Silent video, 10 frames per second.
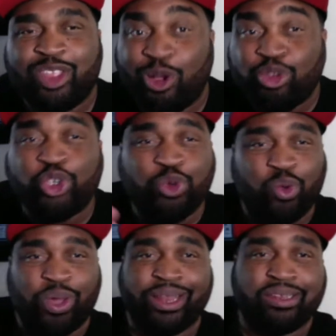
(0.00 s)
Don't you
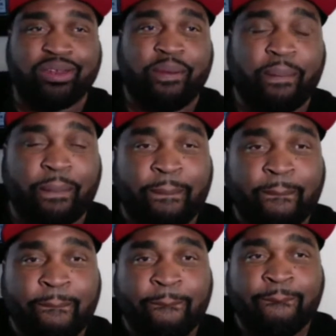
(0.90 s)
quit.
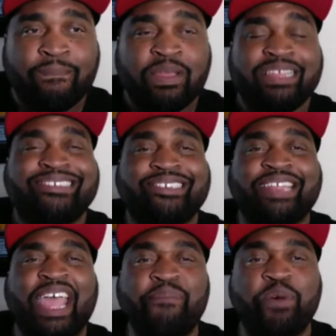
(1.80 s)

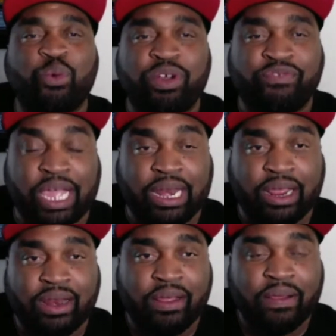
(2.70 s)
Stay motivated.
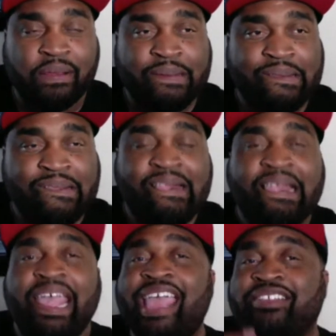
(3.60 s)

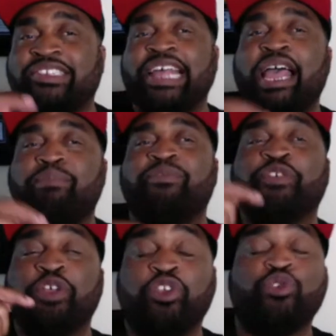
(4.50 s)
It's time
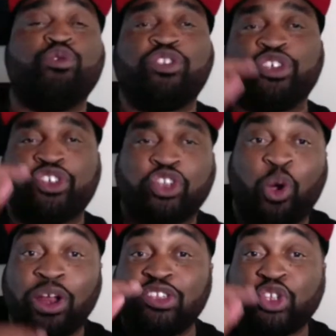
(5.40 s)
for you to
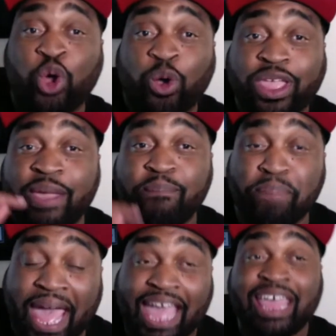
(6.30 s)
start talking
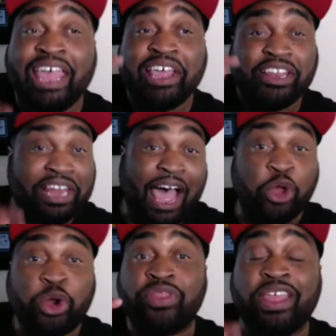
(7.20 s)
back
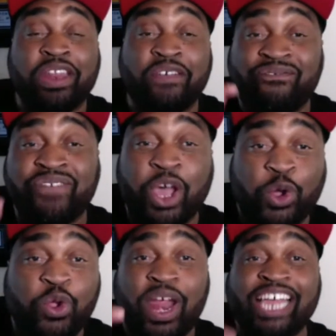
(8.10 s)
louder than the
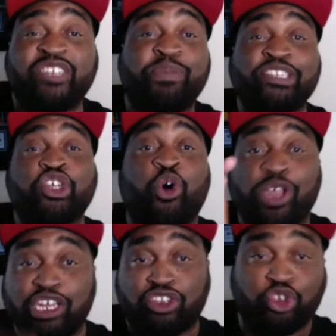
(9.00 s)
failure has been
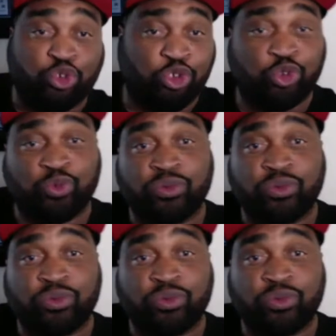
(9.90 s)
talking to you.